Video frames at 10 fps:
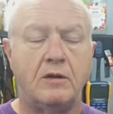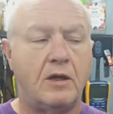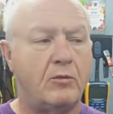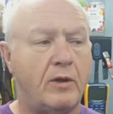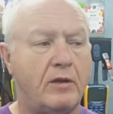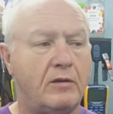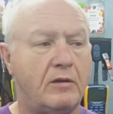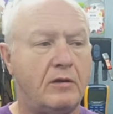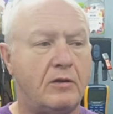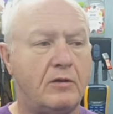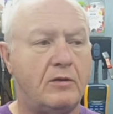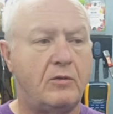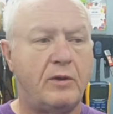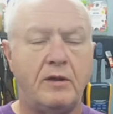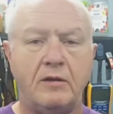I ran a little
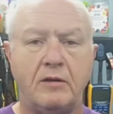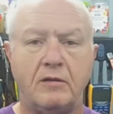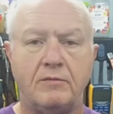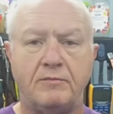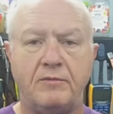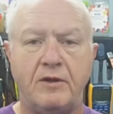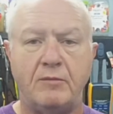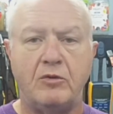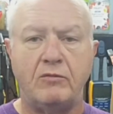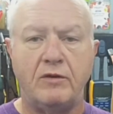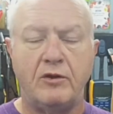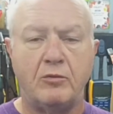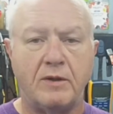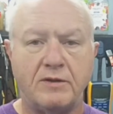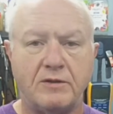quickie little demo video
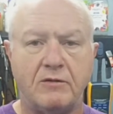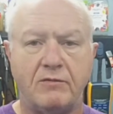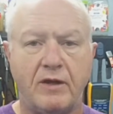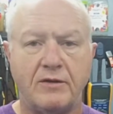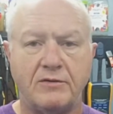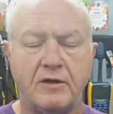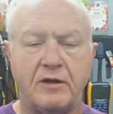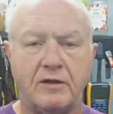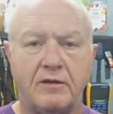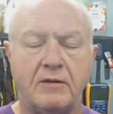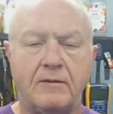myself last night